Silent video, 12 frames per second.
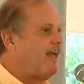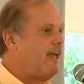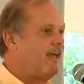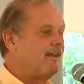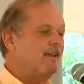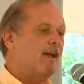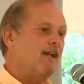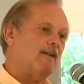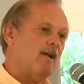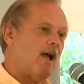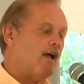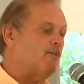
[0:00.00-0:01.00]
And
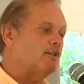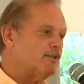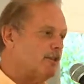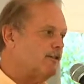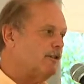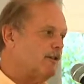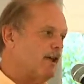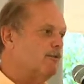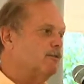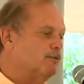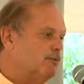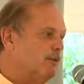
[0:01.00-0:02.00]
I tell you, I
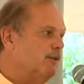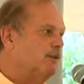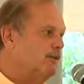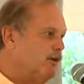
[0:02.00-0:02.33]
was really